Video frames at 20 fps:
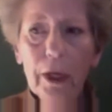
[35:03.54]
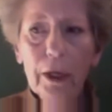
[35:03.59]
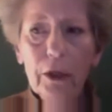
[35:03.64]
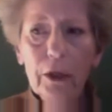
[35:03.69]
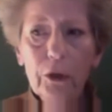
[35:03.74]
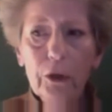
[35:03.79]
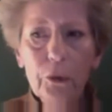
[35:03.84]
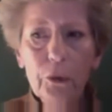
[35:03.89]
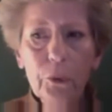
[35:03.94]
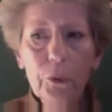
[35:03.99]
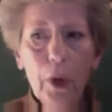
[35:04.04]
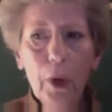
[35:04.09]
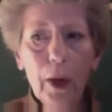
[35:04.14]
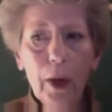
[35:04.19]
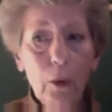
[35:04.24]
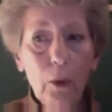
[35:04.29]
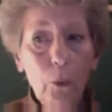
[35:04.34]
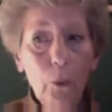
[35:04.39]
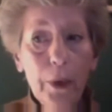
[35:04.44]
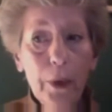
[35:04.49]
you
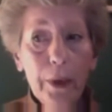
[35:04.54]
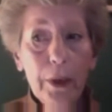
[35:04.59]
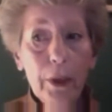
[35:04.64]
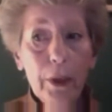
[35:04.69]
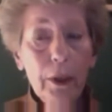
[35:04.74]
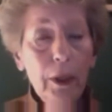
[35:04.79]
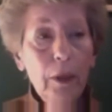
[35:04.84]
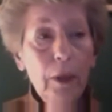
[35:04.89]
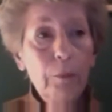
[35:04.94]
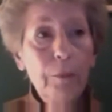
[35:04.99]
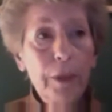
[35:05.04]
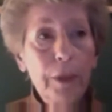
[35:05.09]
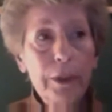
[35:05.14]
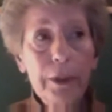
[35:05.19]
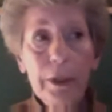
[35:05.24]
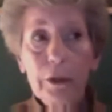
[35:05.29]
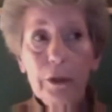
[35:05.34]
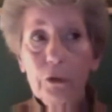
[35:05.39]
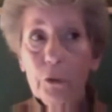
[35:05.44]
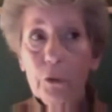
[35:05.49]
are aware, but
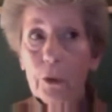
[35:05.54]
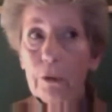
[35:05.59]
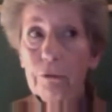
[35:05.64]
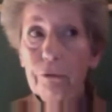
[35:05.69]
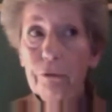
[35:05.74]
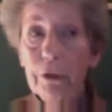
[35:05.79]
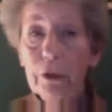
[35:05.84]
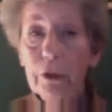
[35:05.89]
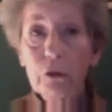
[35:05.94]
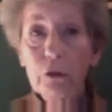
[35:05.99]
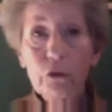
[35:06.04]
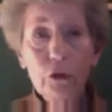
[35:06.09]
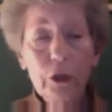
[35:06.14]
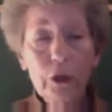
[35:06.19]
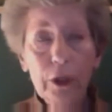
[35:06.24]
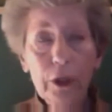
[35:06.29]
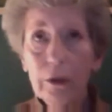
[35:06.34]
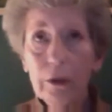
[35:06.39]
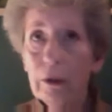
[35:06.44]
yet you are functioning